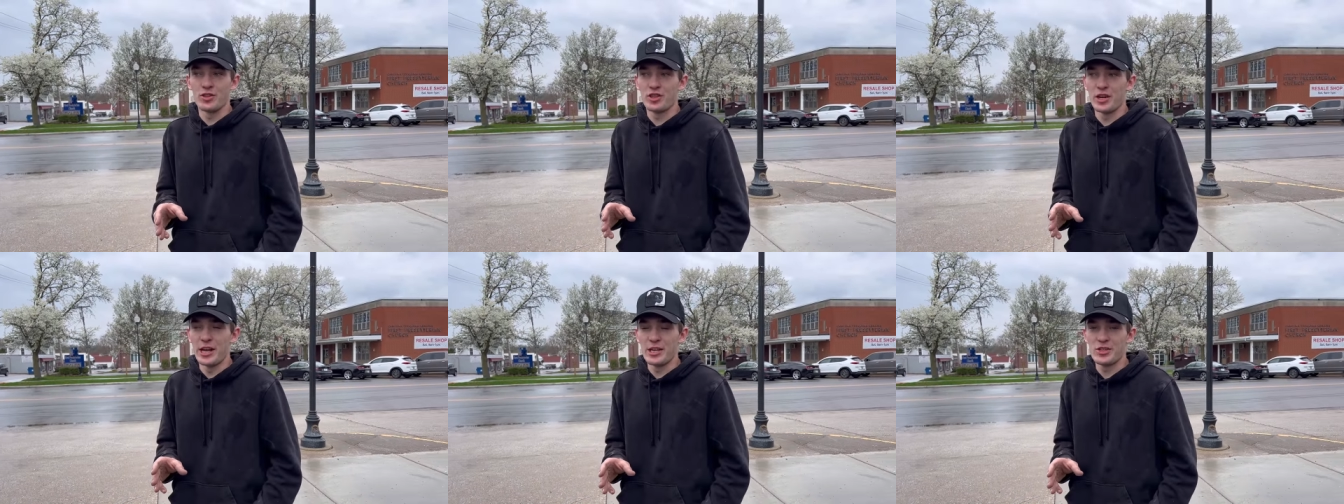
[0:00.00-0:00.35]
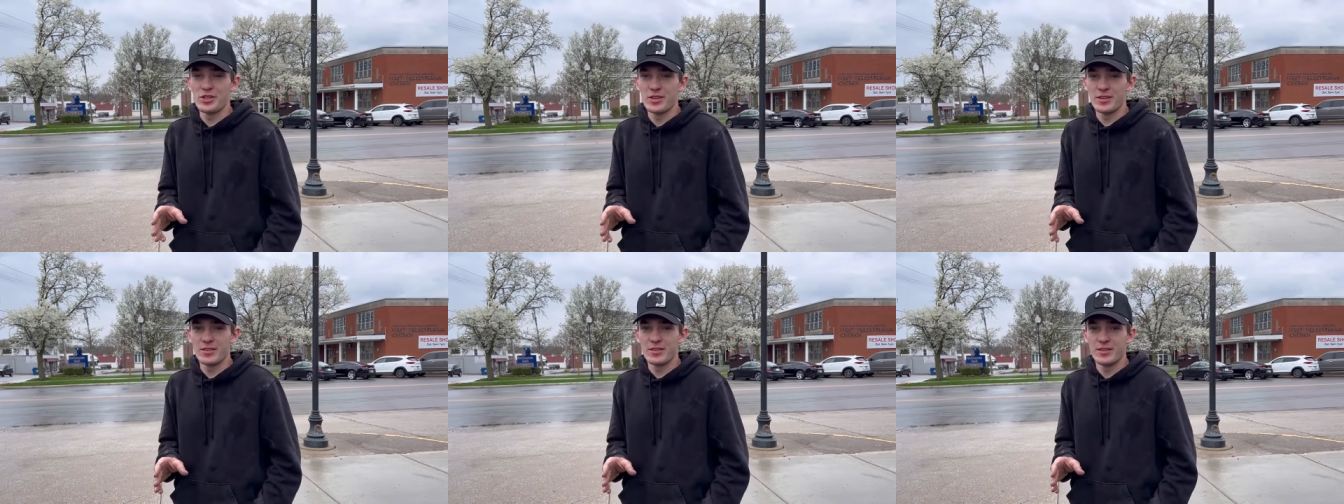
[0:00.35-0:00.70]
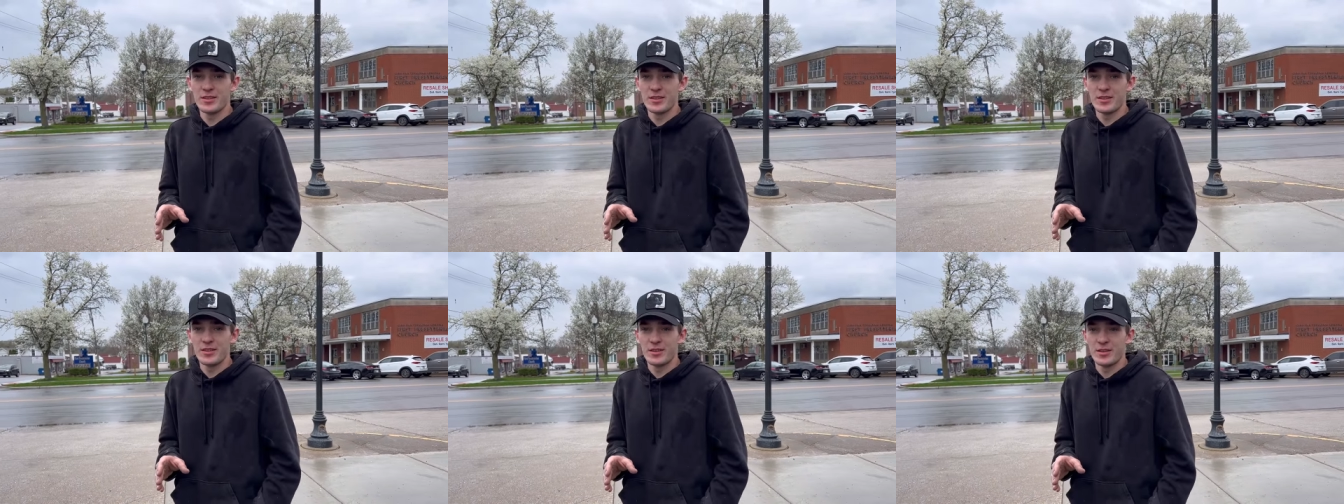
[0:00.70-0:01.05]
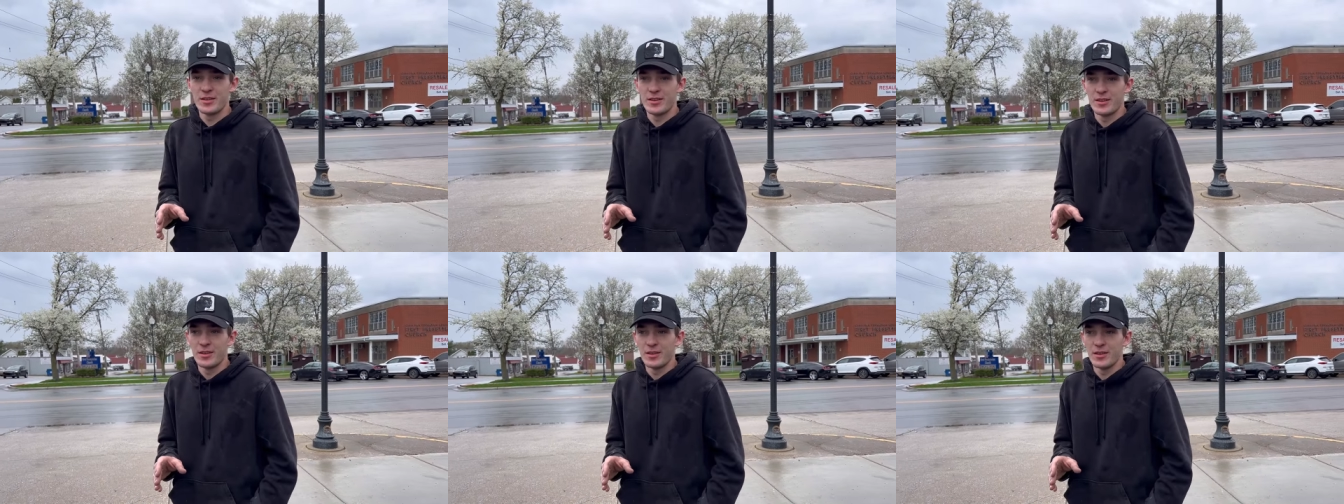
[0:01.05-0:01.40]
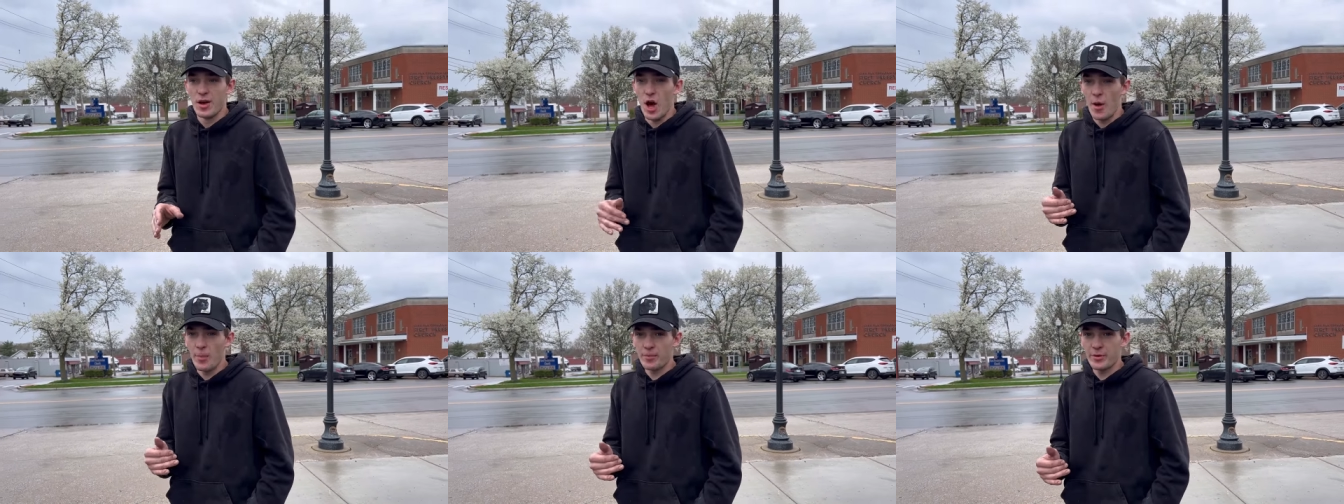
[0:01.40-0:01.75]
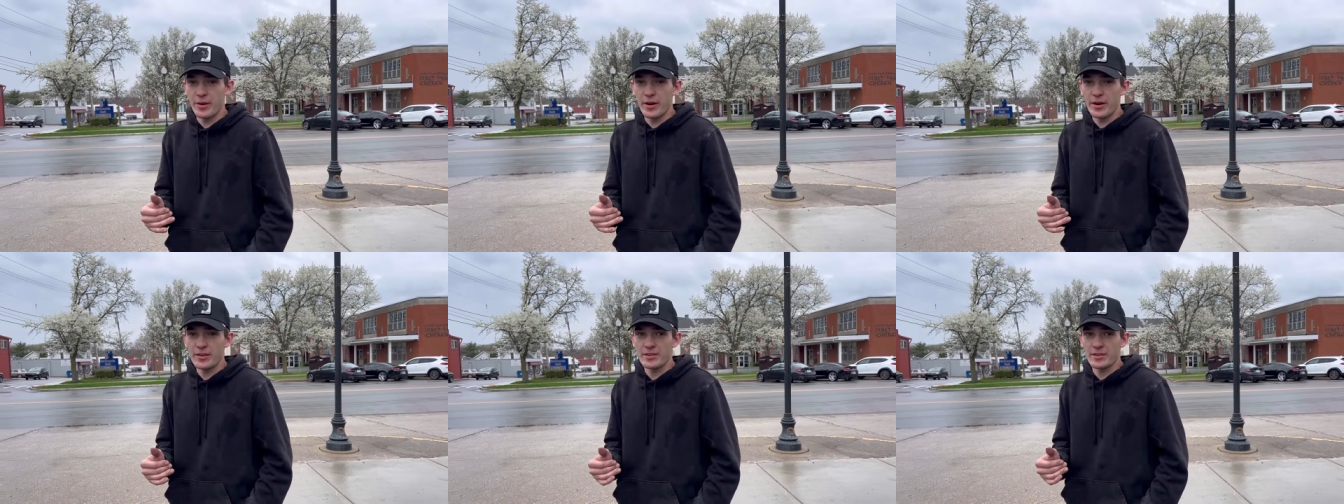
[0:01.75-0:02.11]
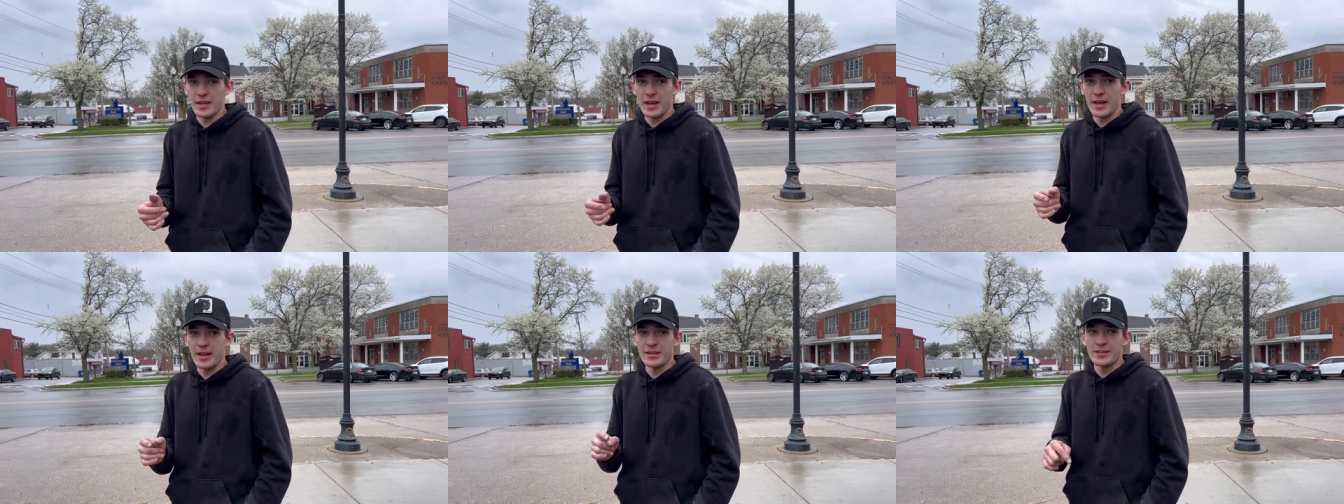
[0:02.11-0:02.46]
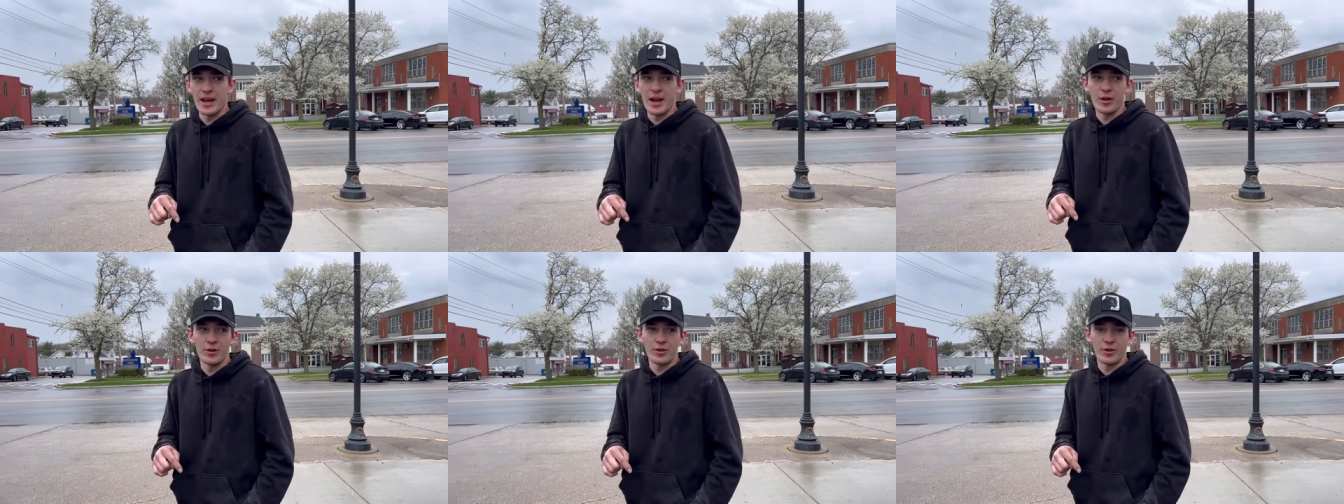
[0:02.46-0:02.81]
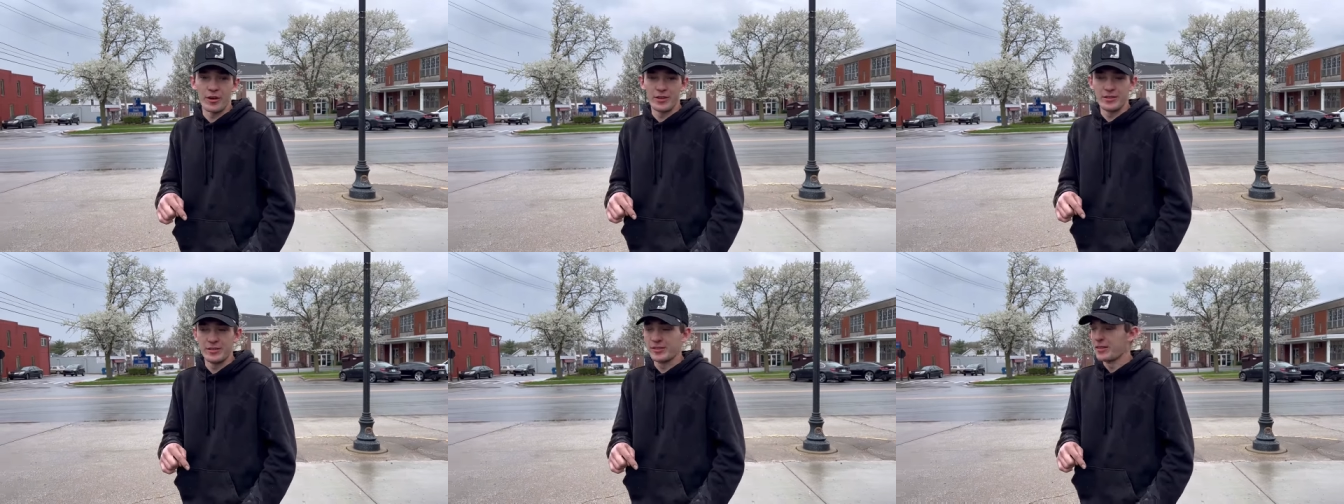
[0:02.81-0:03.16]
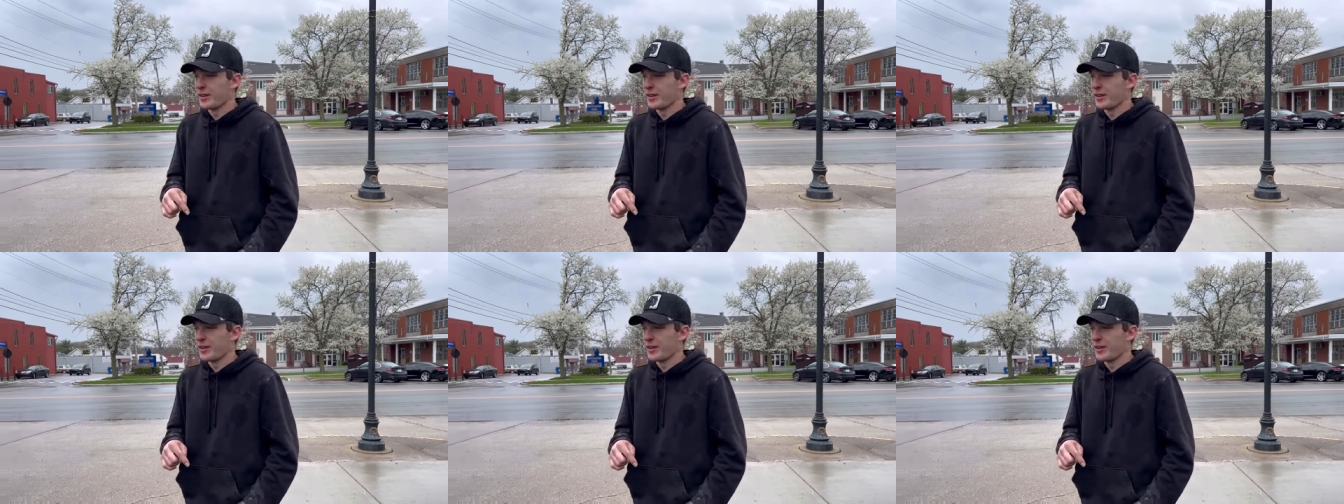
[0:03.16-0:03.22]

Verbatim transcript: changes, upgrades and downgrades.